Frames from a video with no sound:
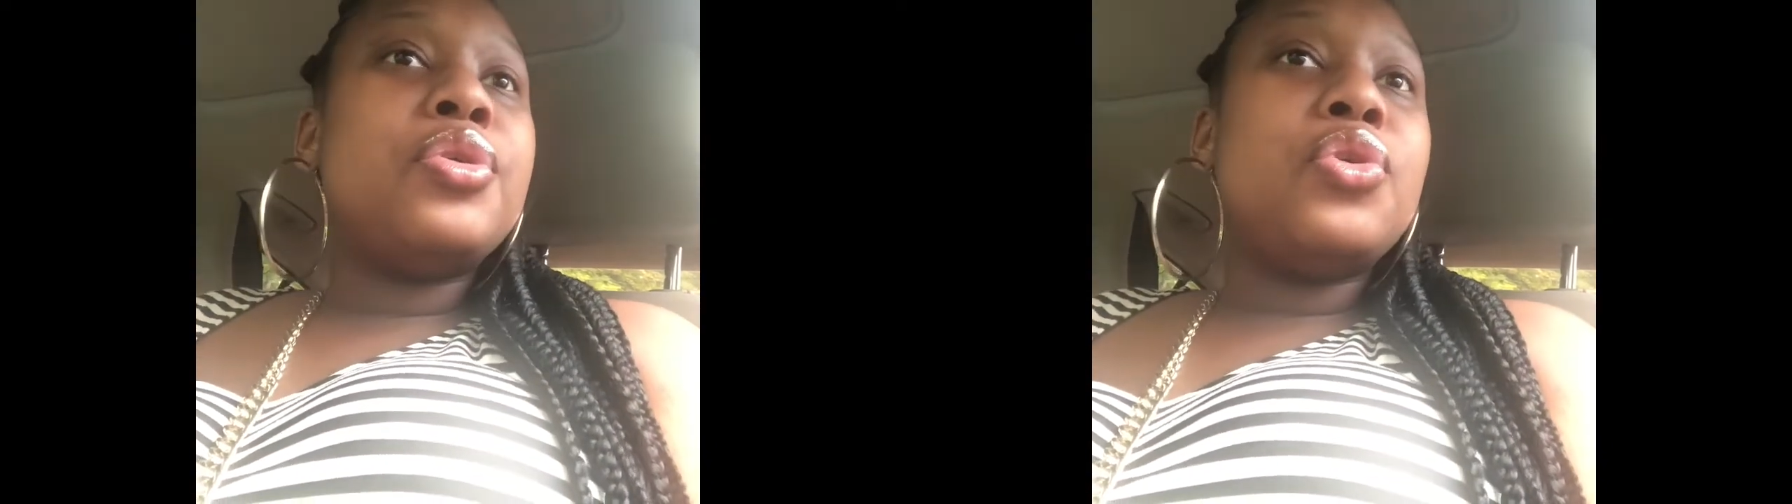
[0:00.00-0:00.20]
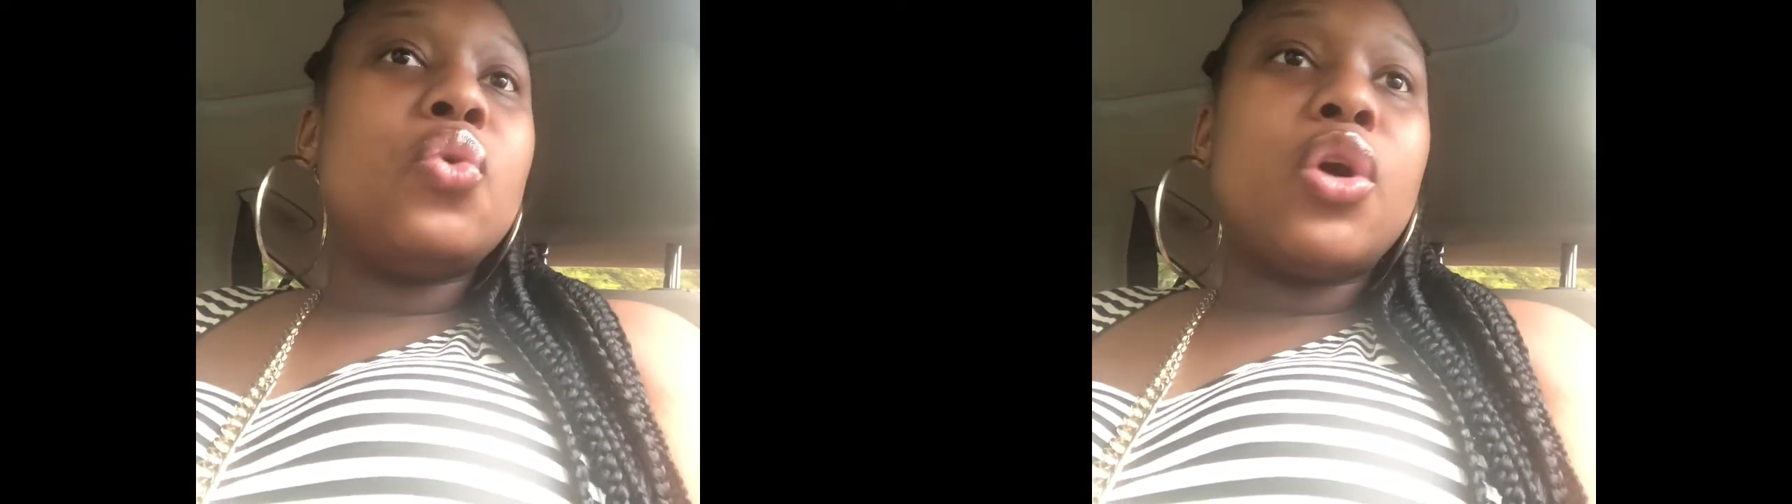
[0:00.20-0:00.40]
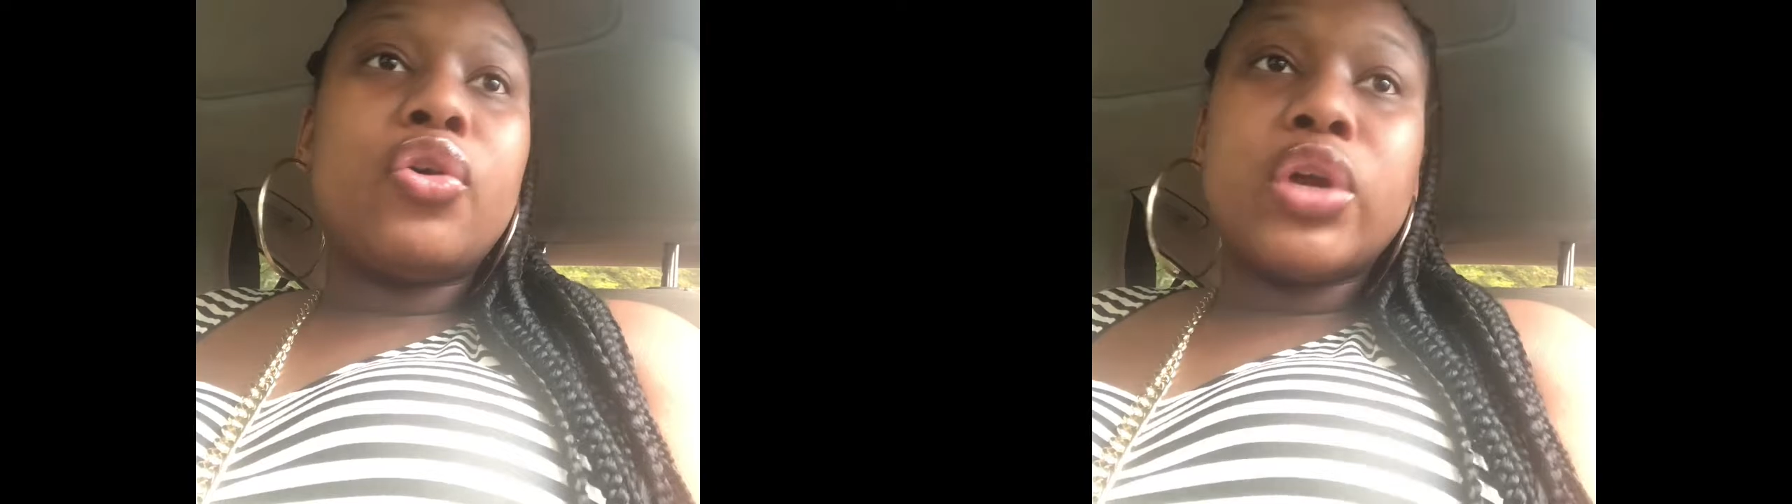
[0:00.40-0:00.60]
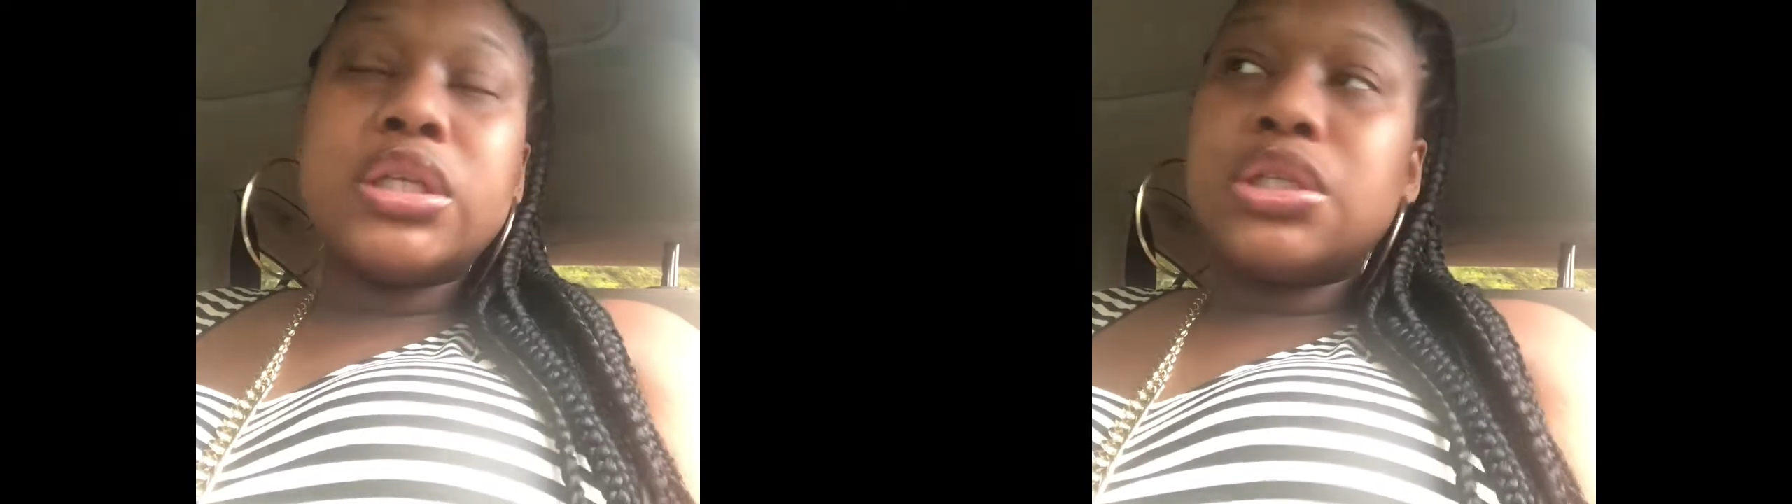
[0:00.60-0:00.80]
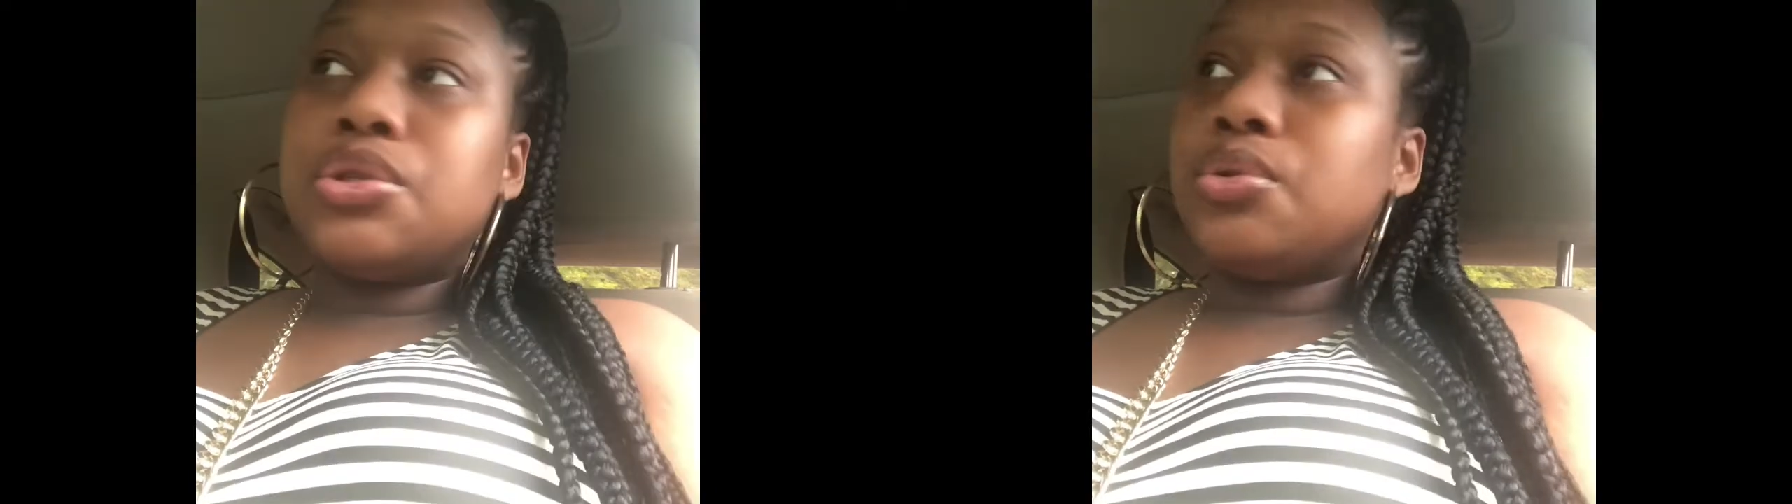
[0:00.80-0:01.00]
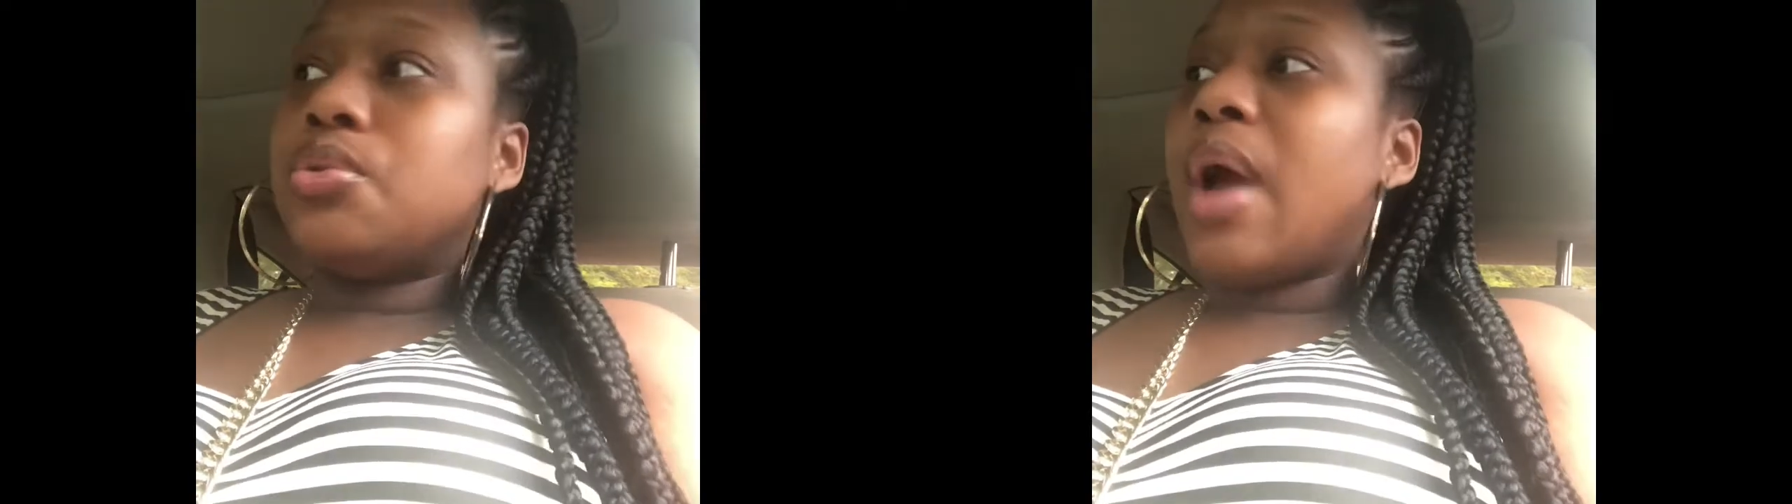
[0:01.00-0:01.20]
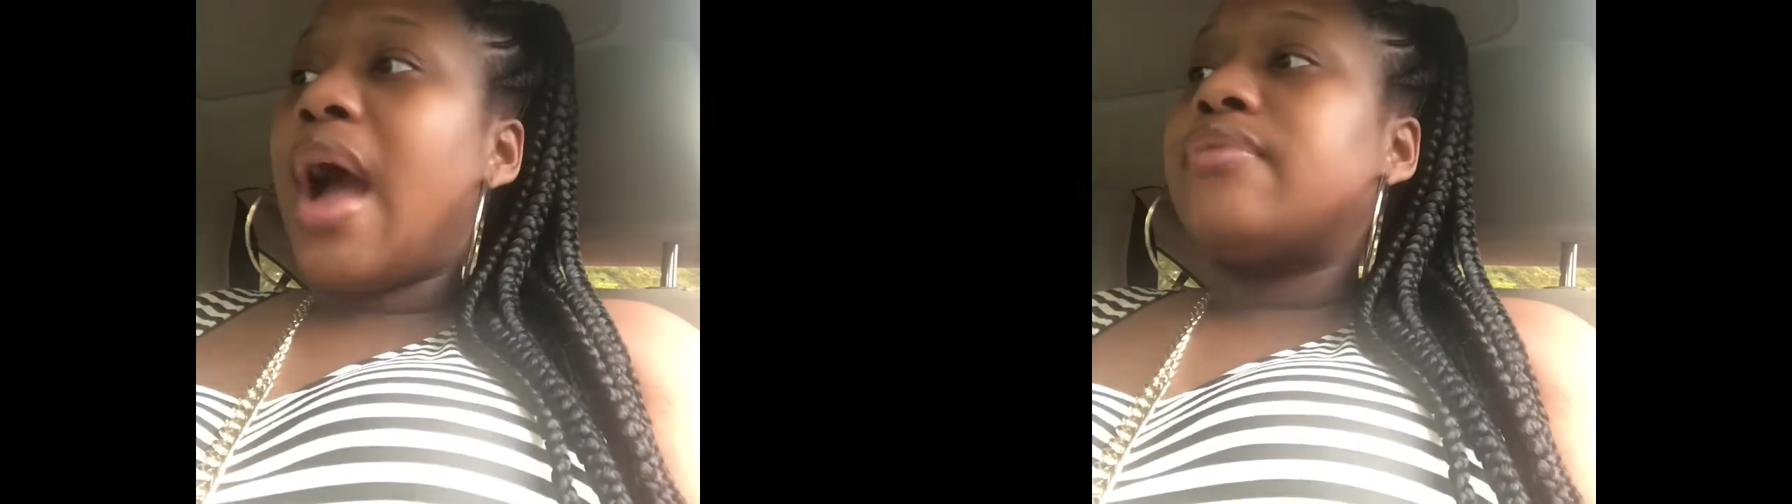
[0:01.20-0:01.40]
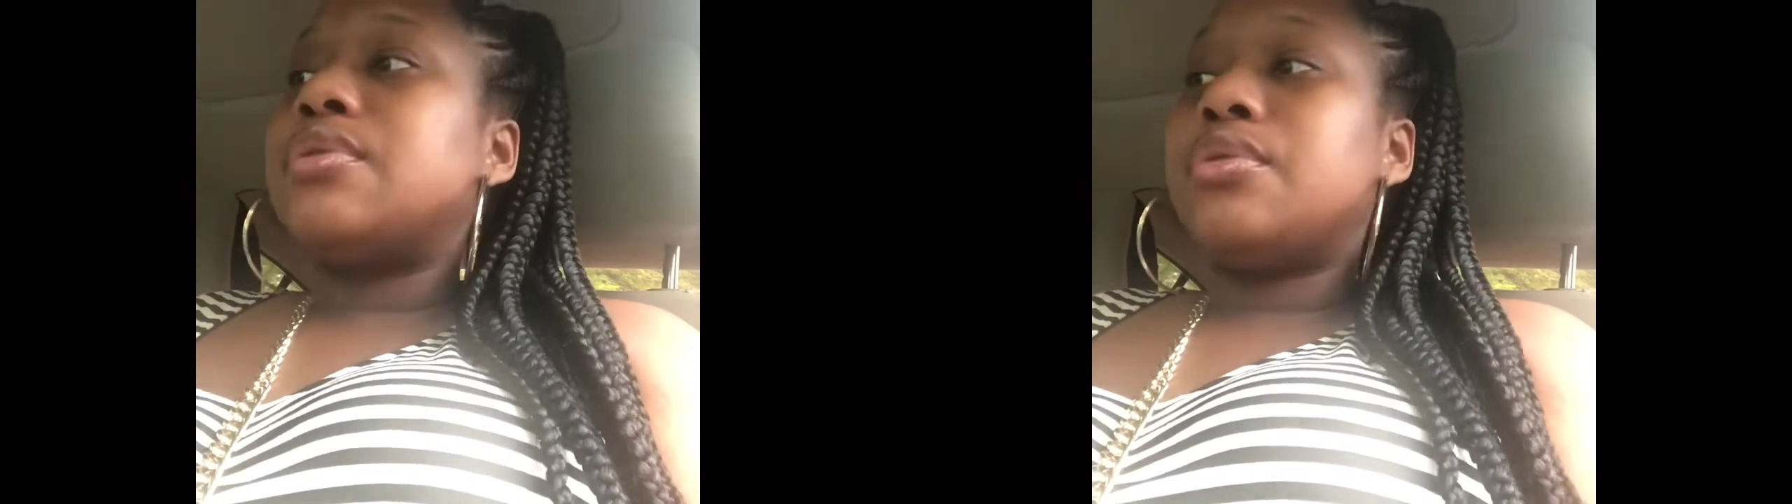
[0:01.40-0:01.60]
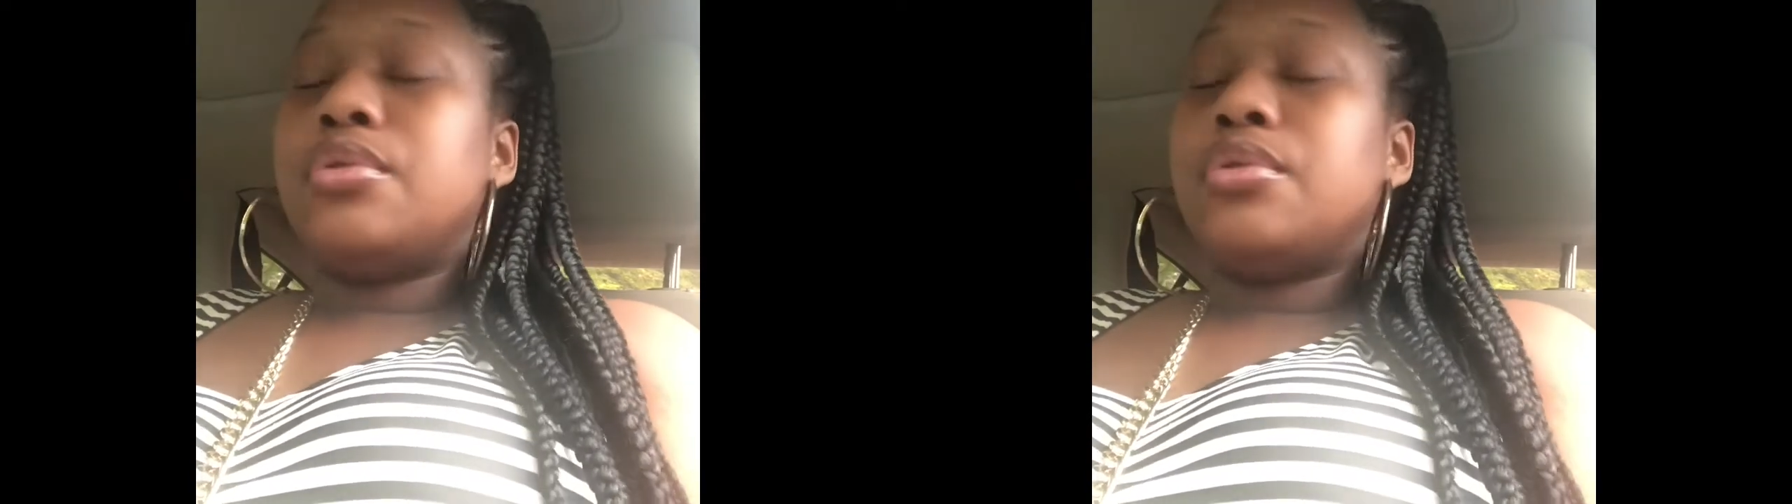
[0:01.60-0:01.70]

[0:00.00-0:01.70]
agreed to do after,